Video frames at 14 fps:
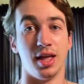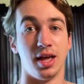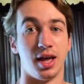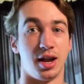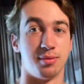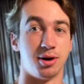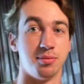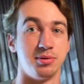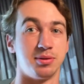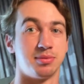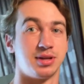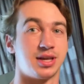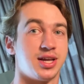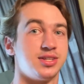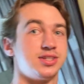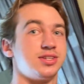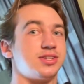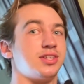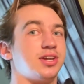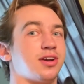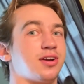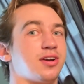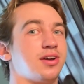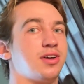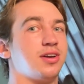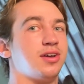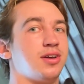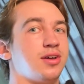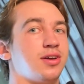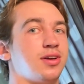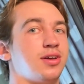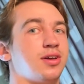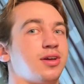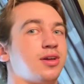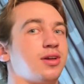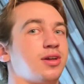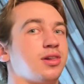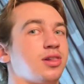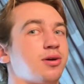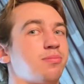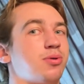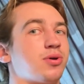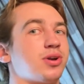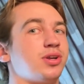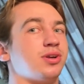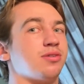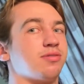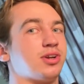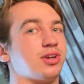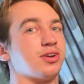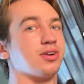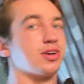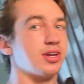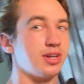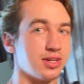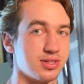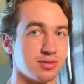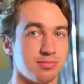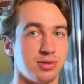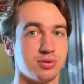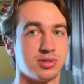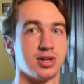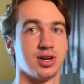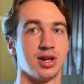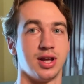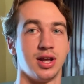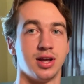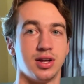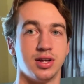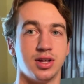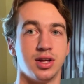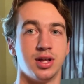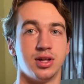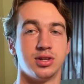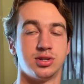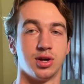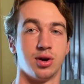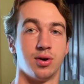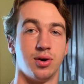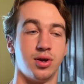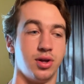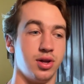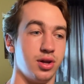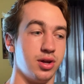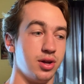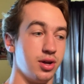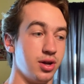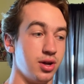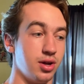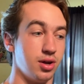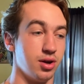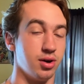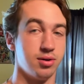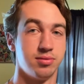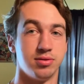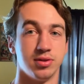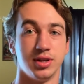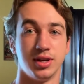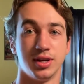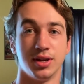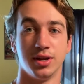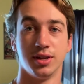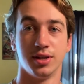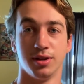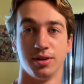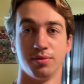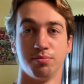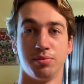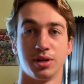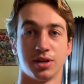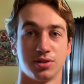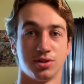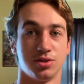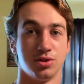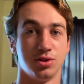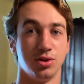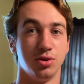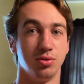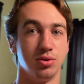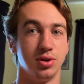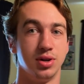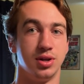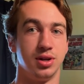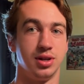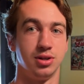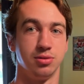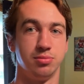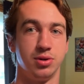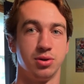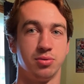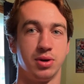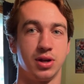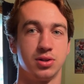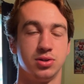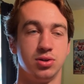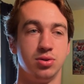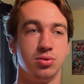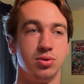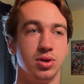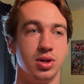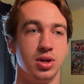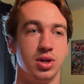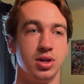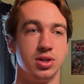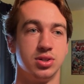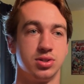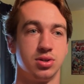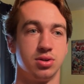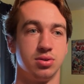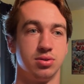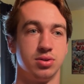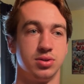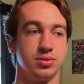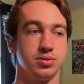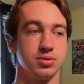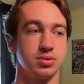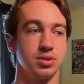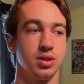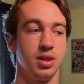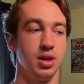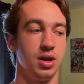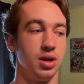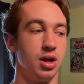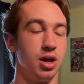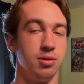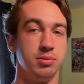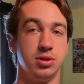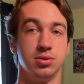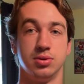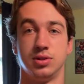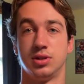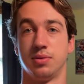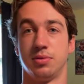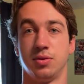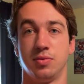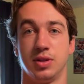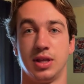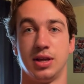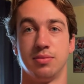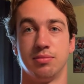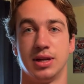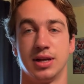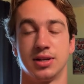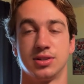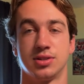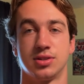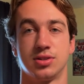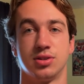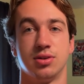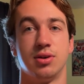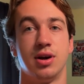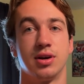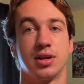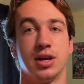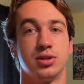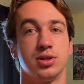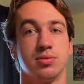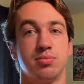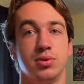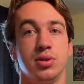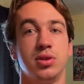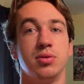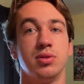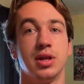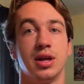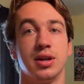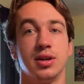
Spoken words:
And I'm hoping because he's here, little Bordy over here can get some use today. So hopefully, because it's noon, he'll be awake too. So I'll be doing something with him next, so I'll catch up with you then.